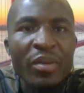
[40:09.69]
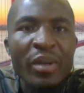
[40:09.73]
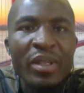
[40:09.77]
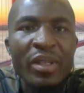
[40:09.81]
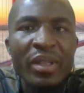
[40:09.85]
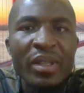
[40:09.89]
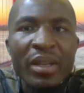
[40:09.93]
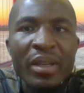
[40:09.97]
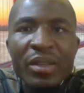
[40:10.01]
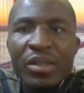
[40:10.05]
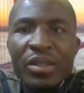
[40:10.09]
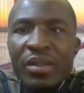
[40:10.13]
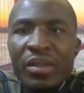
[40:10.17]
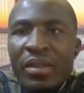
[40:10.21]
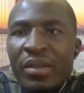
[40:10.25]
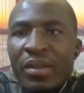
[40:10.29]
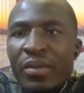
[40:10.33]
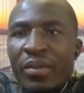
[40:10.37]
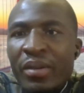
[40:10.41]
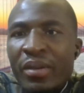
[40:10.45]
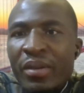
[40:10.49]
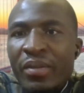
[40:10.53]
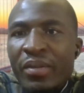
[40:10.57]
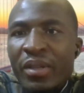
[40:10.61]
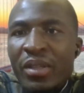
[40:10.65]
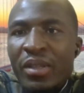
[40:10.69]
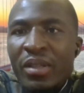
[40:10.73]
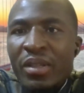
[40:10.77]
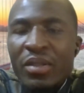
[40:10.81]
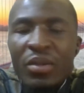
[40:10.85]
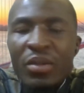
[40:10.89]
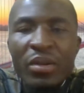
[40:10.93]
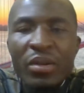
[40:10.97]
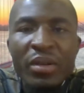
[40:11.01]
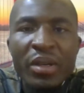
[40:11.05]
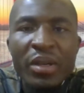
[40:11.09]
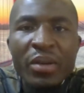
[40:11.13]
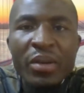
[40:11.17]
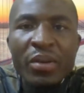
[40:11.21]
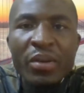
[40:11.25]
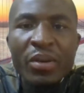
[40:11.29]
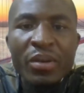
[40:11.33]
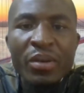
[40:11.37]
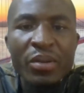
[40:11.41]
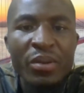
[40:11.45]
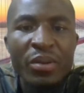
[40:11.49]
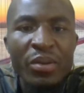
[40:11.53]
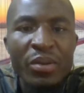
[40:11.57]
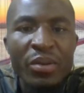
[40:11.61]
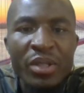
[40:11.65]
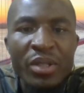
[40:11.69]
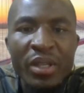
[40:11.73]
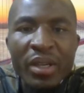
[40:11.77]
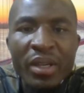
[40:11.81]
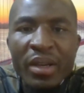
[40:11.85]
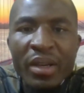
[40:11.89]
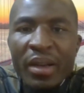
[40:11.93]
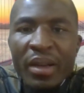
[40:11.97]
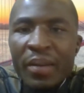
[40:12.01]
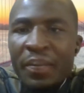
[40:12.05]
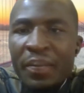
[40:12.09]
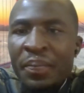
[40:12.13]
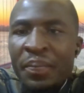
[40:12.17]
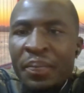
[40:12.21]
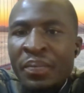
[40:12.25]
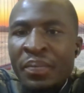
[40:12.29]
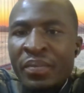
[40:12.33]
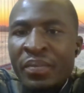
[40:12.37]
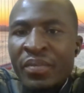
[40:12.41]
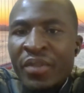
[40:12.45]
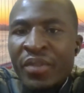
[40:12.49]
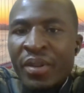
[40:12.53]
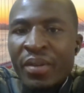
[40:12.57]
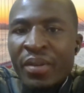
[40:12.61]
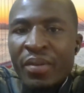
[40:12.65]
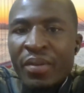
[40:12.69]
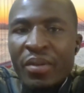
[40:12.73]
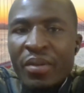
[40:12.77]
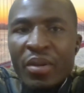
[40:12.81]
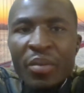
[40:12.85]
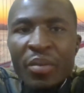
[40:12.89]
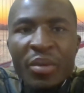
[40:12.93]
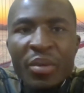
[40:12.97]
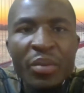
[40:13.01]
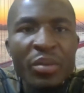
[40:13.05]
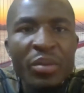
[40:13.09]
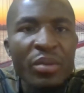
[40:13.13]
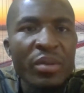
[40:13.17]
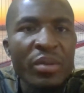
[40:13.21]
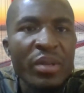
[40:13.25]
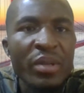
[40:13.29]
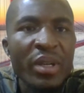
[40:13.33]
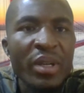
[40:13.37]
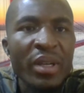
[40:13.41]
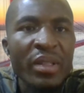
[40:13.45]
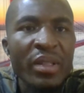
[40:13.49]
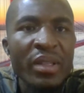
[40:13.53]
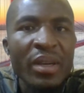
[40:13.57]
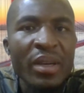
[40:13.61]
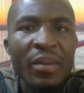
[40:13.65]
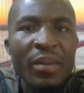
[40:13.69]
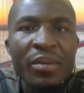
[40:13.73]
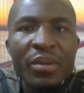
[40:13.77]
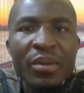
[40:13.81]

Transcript: But thankfully, this is on record, so we'll share that for people to catch up.